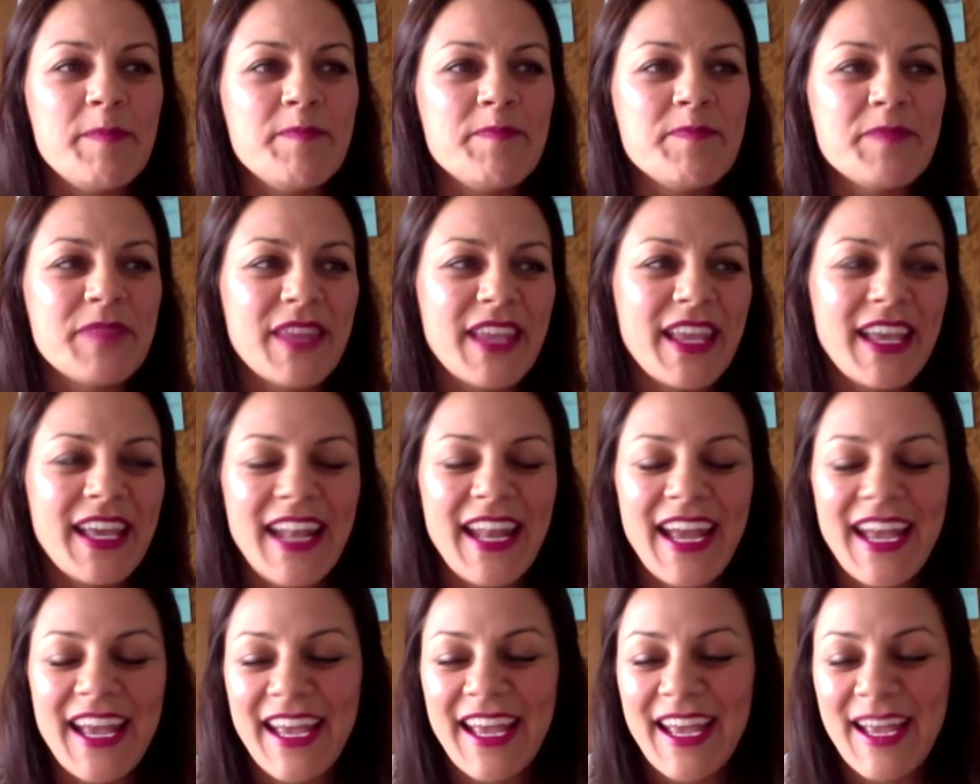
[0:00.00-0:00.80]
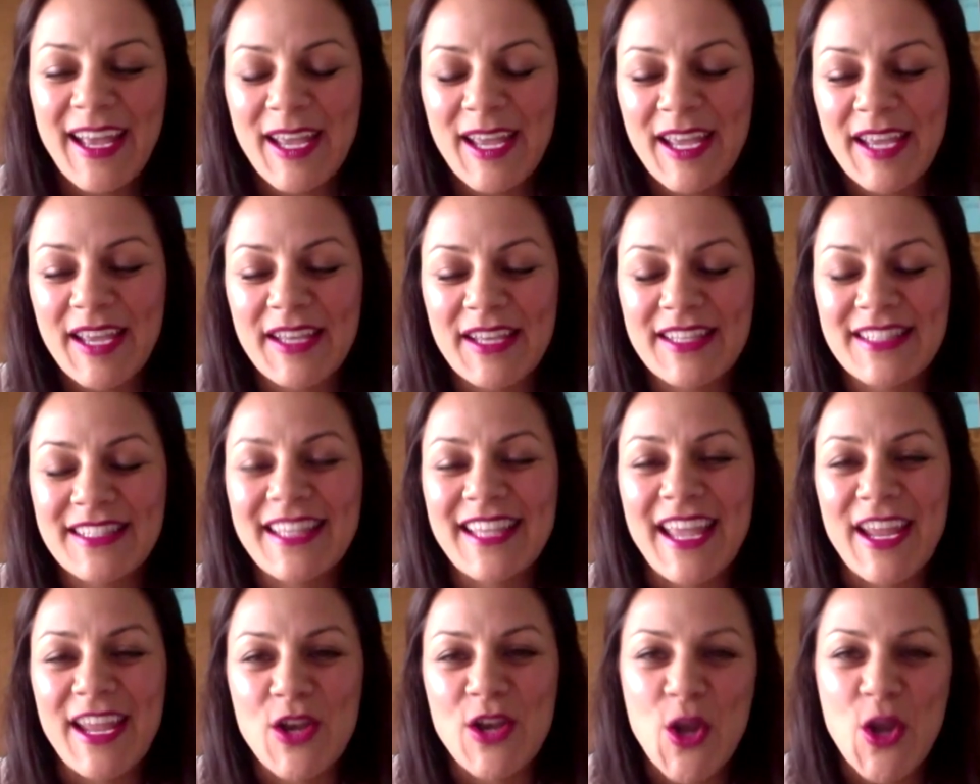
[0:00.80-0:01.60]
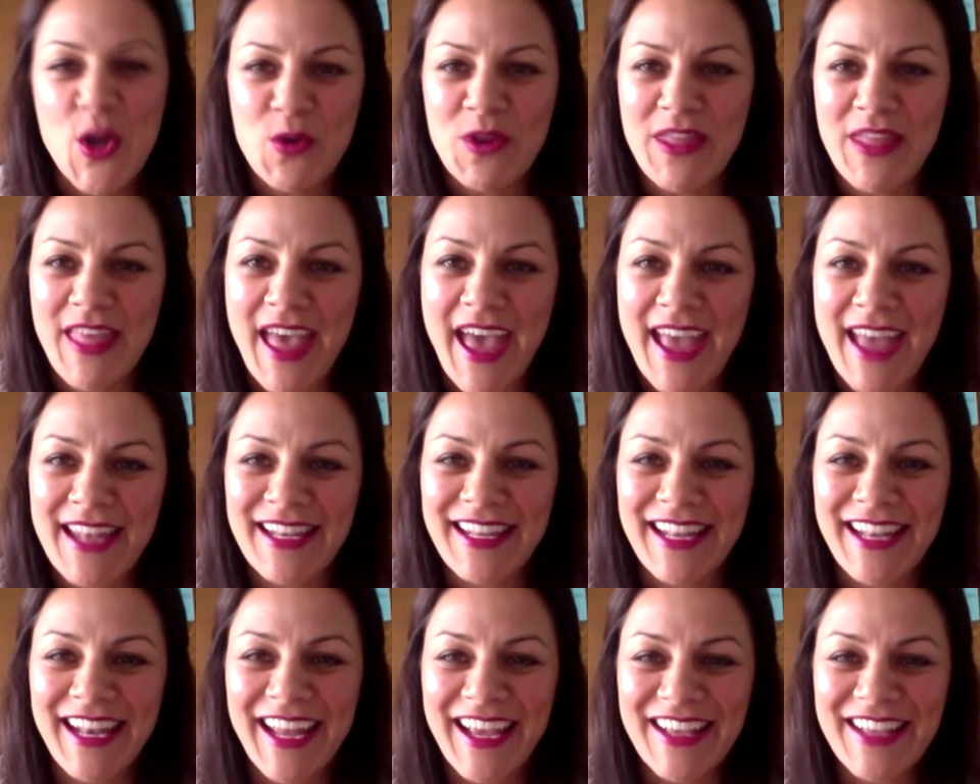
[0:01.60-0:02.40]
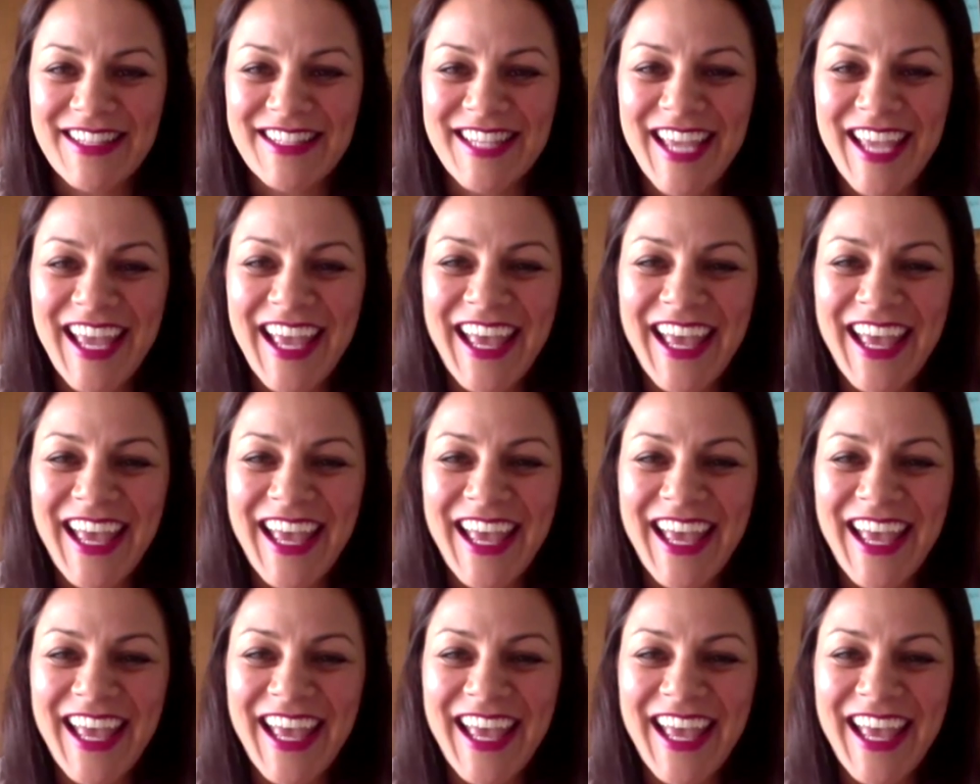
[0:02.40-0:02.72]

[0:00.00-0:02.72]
I say no to that. And I say, so